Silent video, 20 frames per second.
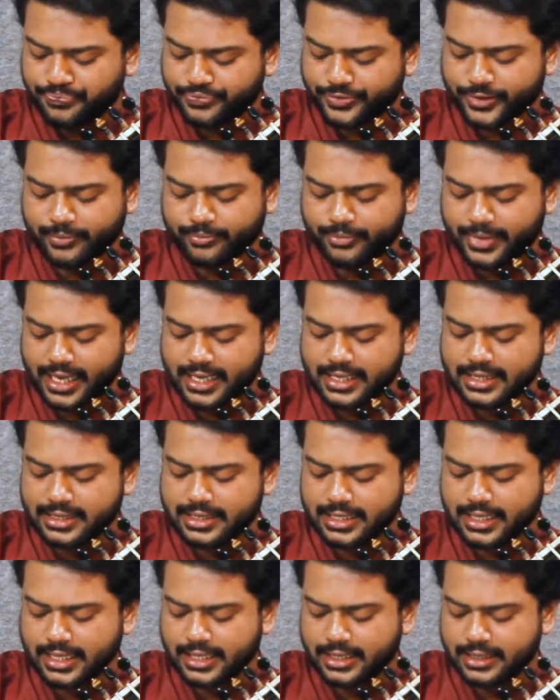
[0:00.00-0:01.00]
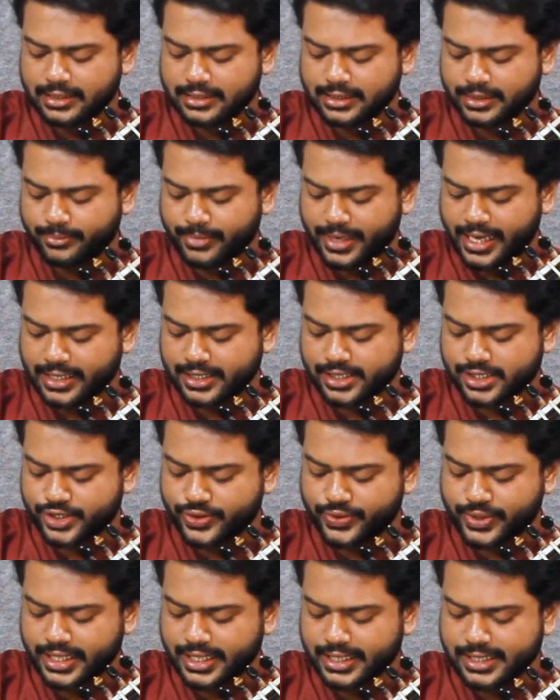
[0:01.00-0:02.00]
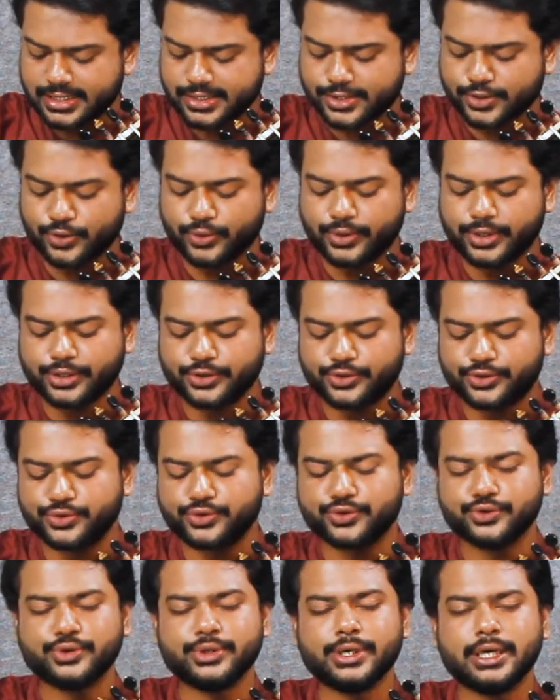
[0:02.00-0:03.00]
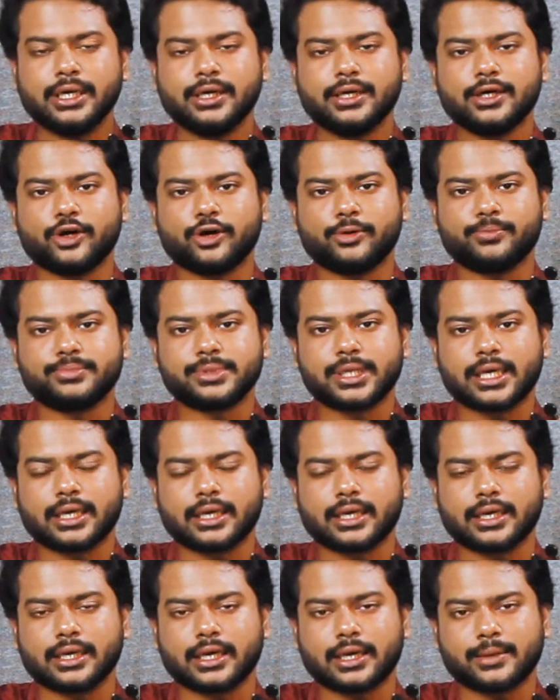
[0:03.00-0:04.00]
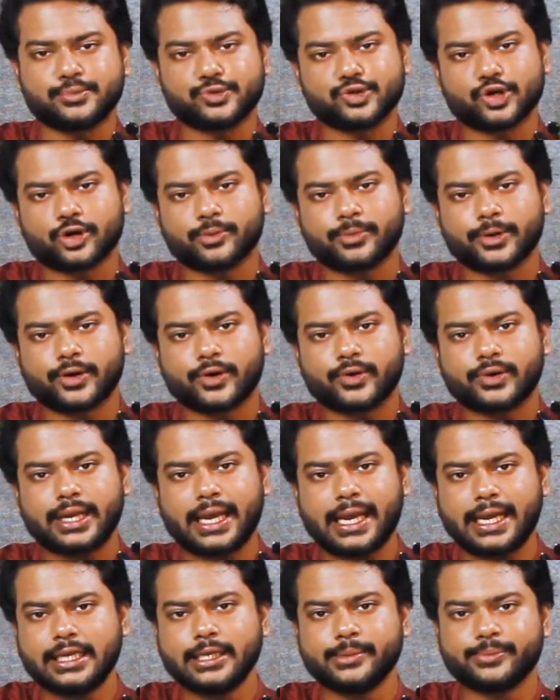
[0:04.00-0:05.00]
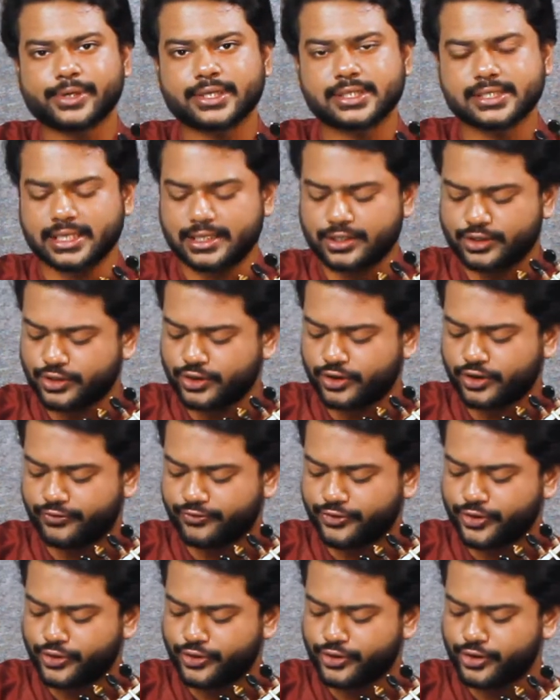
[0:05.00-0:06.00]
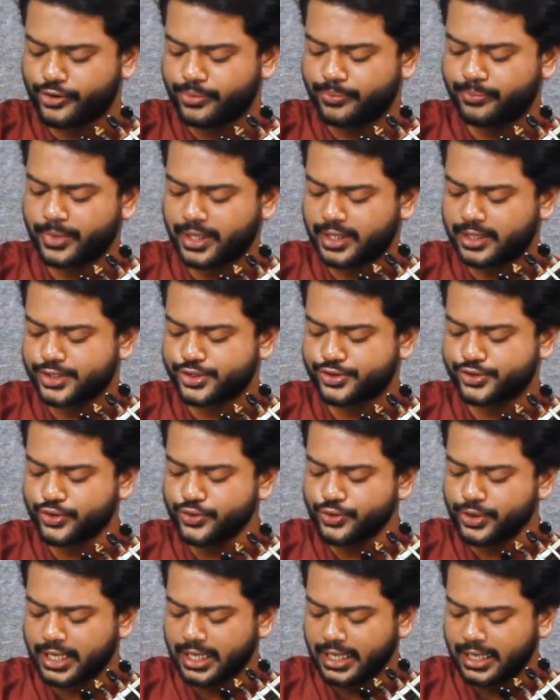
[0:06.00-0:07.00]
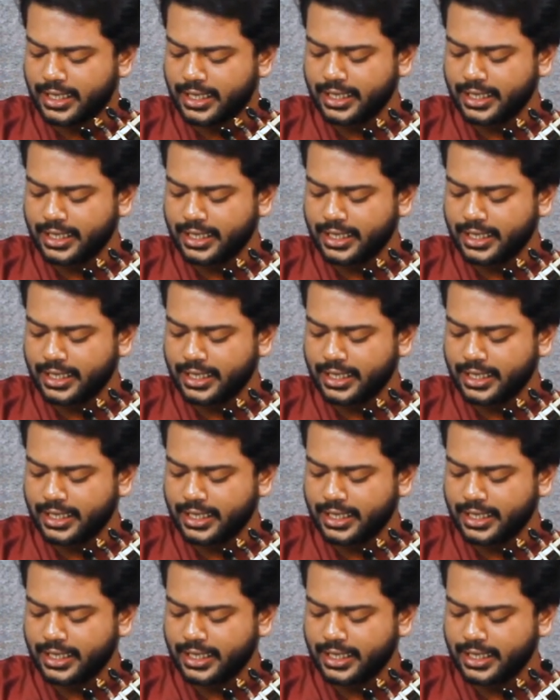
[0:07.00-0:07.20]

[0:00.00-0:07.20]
the main tar, the main string, is going to absorb around 80% of your stroke,